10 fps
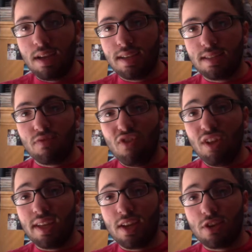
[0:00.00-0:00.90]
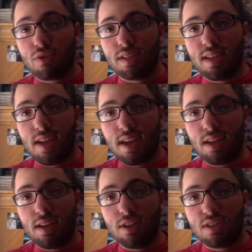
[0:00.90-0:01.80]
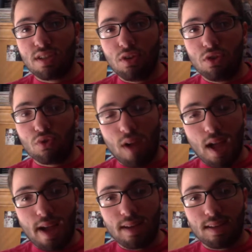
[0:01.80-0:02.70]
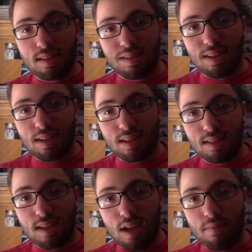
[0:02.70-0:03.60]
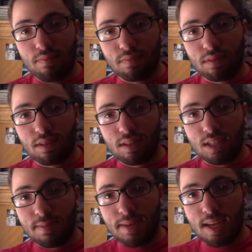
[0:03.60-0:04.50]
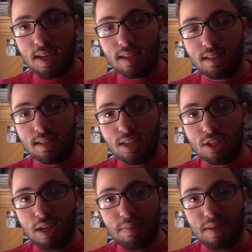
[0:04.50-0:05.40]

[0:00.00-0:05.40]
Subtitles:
He's really interesting. He's just a little dry in his speaking and teaching, but